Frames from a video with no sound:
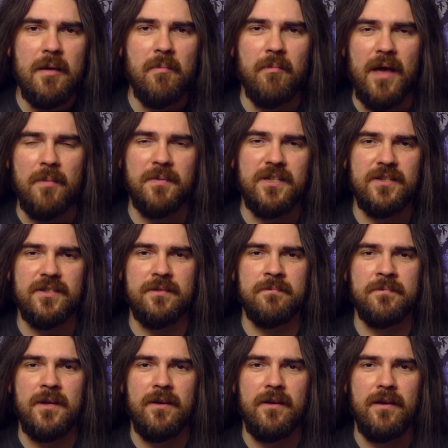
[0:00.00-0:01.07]

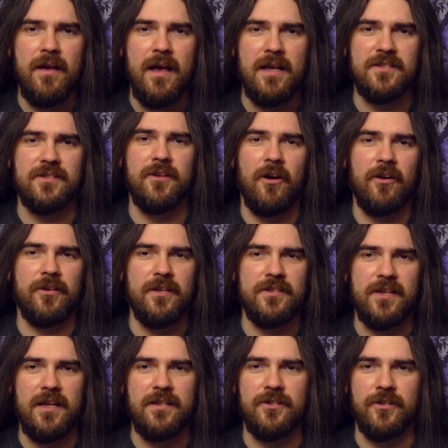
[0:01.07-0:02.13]
Baptism as Darkness
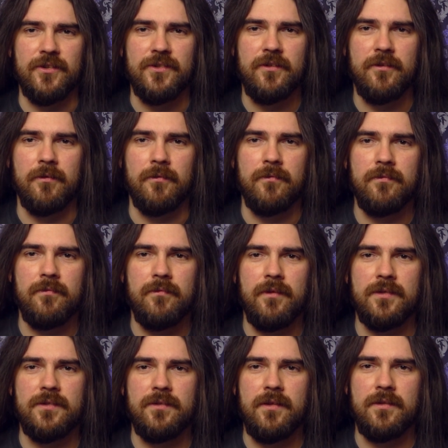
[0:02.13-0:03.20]
Enters. Oh,
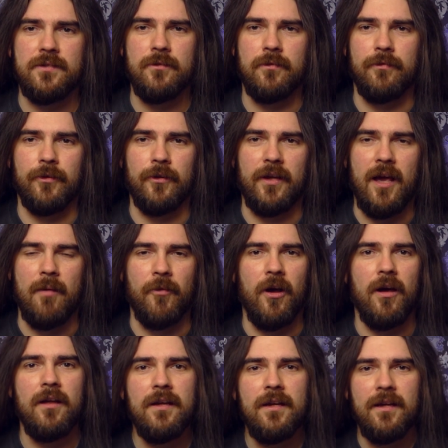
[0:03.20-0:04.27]
that's good for the camera.
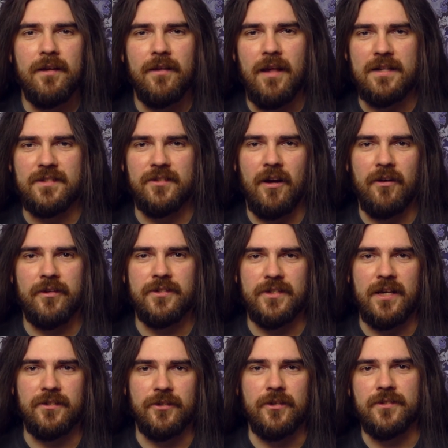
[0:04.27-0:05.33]
As Darkness
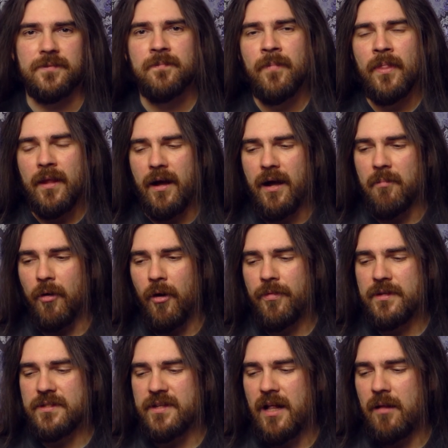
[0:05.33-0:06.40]
Enters. I bought
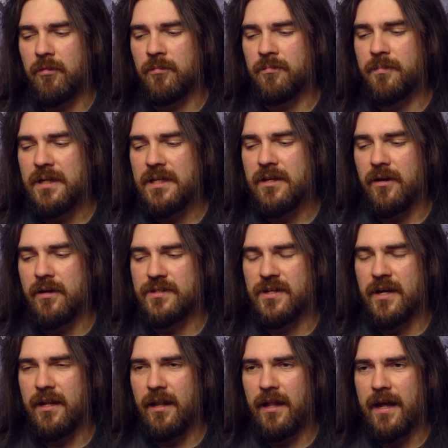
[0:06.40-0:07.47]
this album because
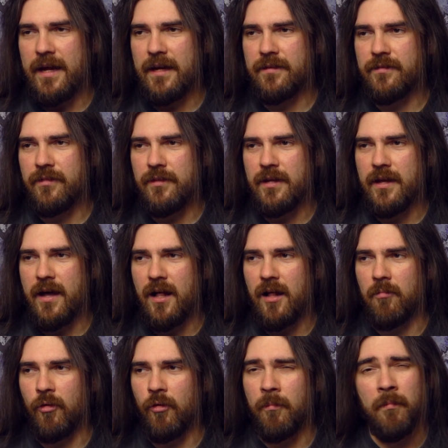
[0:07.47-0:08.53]
I like the
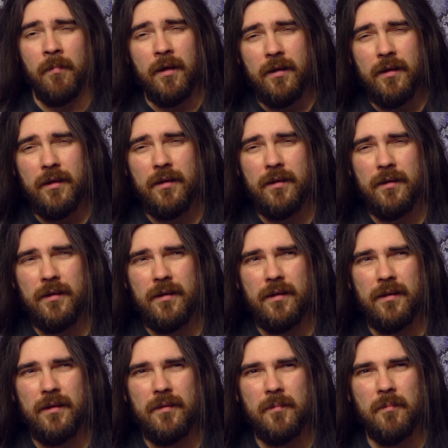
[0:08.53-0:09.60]
album
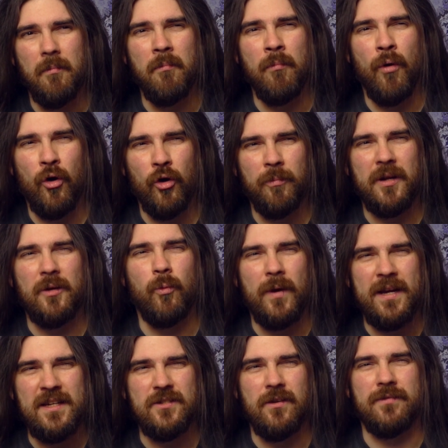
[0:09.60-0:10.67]
Morbid
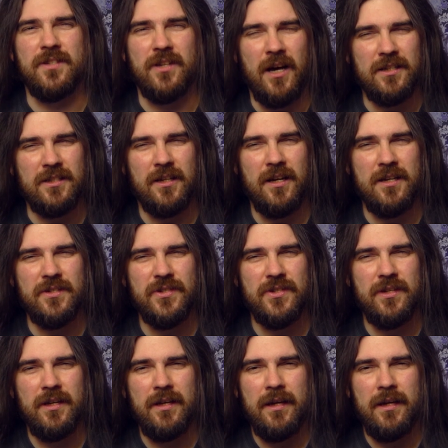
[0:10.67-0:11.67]
Wings of Satanas.